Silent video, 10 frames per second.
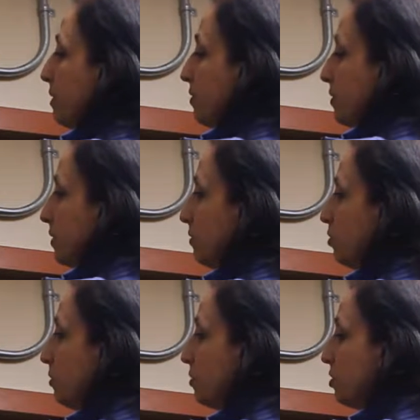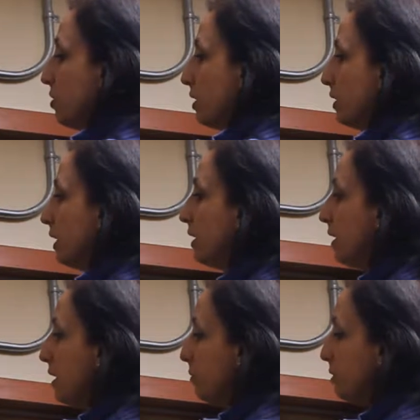there, so I had a little trouble starting
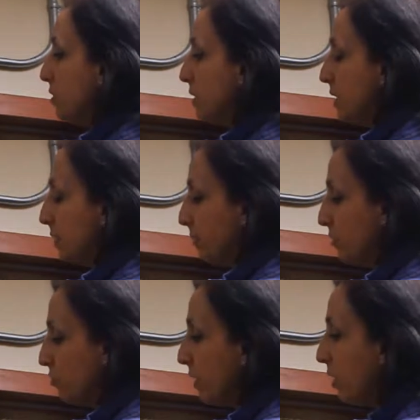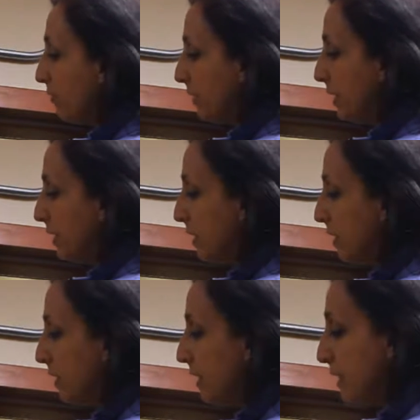that. But you can see it peels right off, and
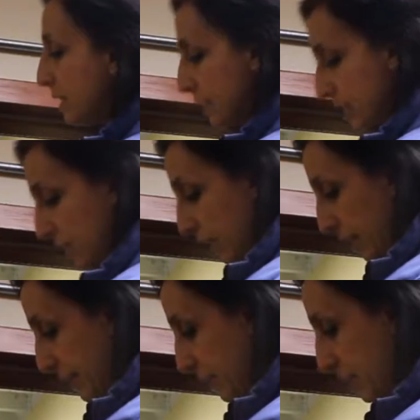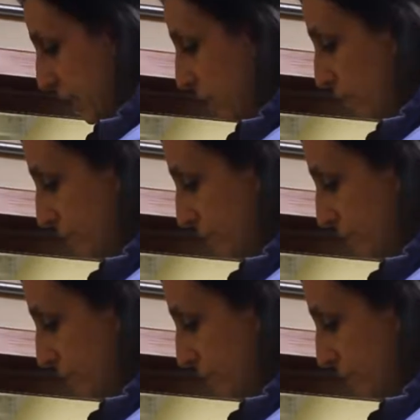this side that's now